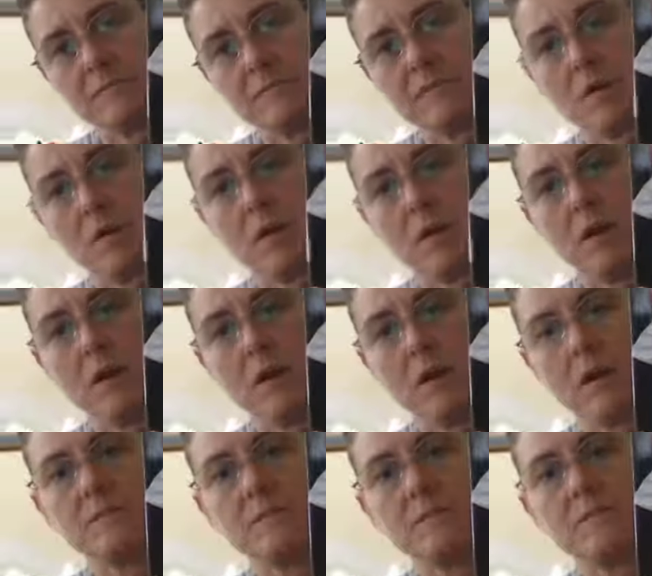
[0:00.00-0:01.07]

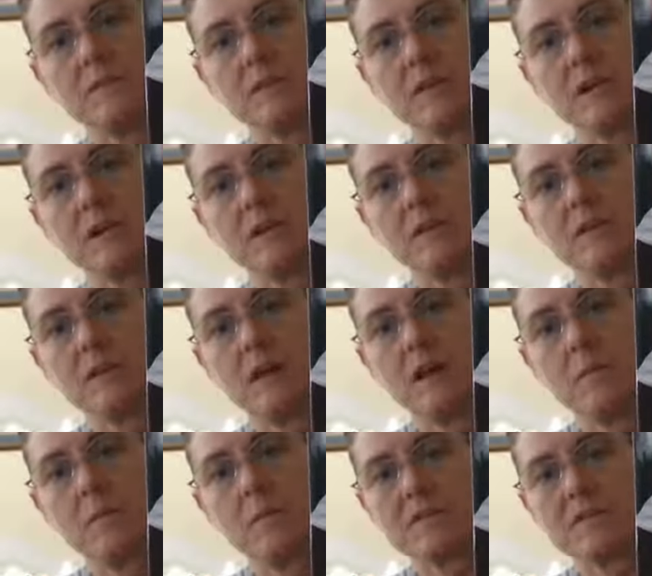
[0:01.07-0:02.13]
Taormino. Okay,
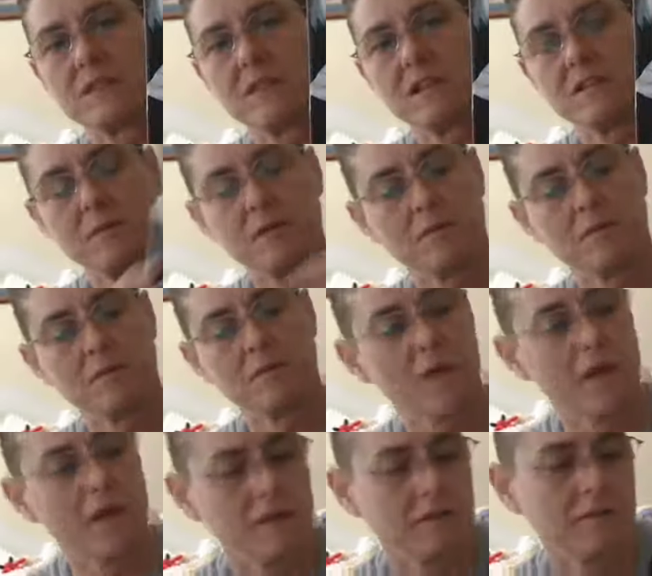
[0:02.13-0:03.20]
the best of lesbian
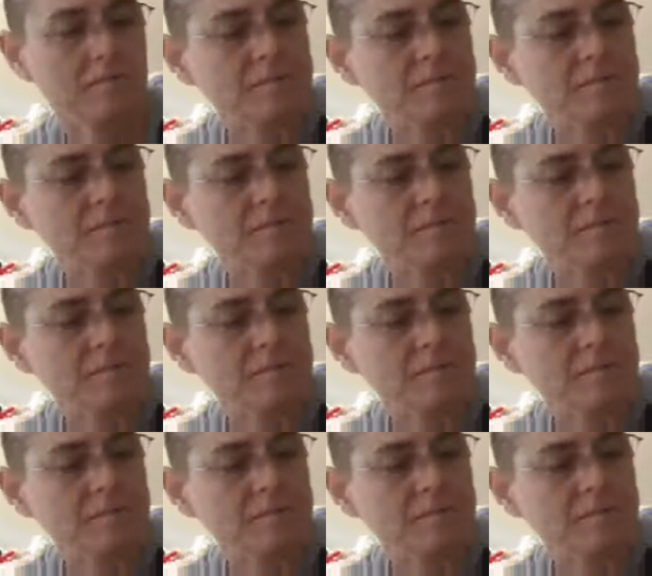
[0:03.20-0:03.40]
erotica.